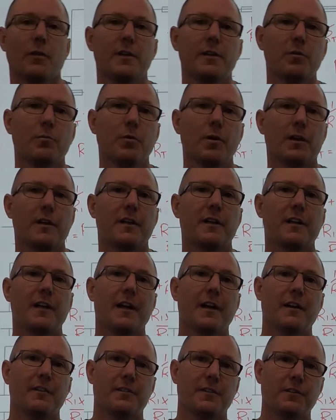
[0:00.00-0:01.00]
you're working
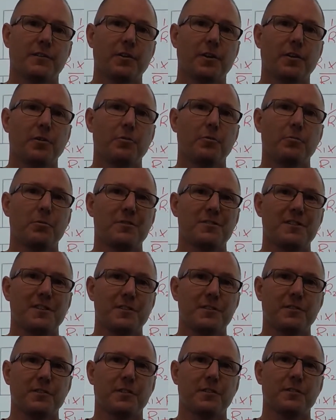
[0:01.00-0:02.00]
out the total
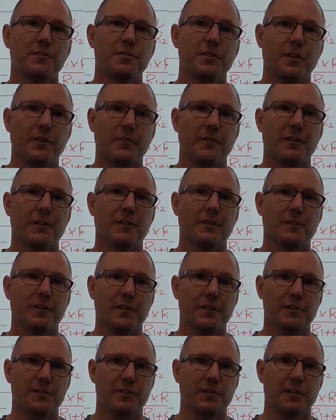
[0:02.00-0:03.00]
resistance of a
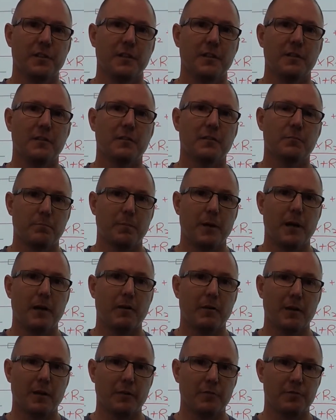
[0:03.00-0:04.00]
DC
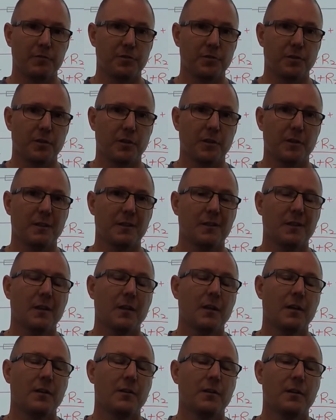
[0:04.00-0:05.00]
parallel circuit,
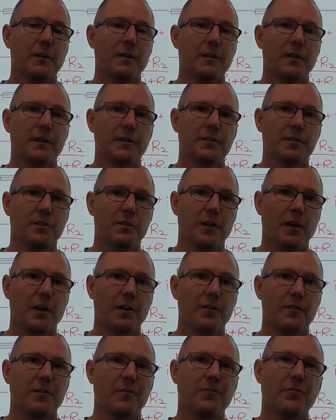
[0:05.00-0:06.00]
you need to know the
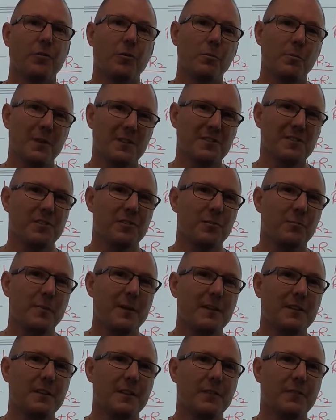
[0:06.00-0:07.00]
formula is a little bit
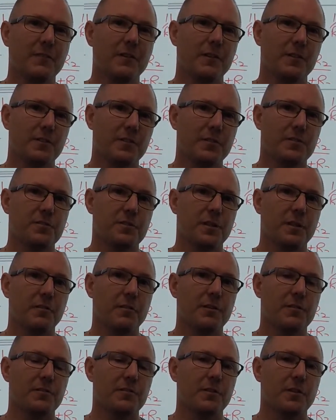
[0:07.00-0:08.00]
different to series
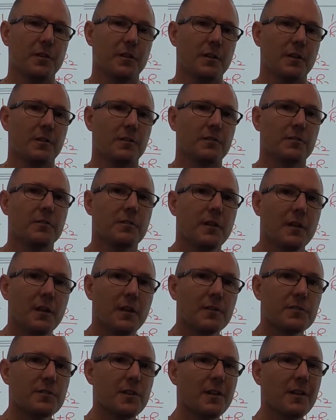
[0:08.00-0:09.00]
circuits.
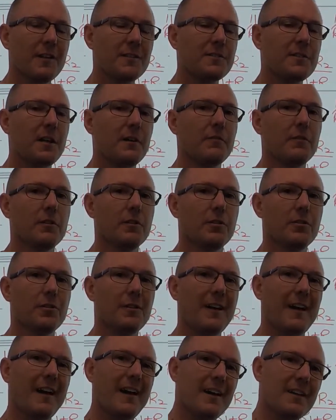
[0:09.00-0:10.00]
So let's have a look
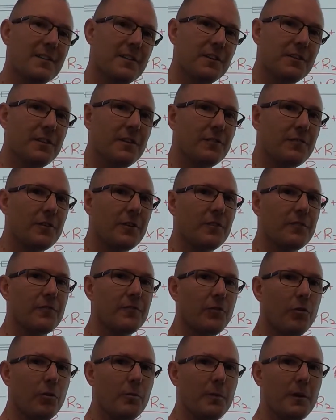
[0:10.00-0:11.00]
at the different
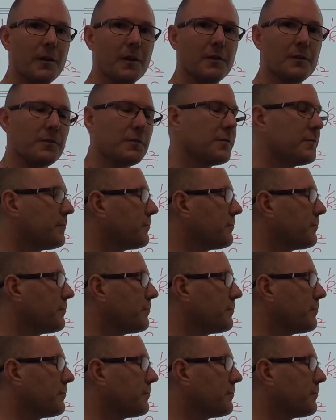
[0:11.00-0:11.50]
formulas.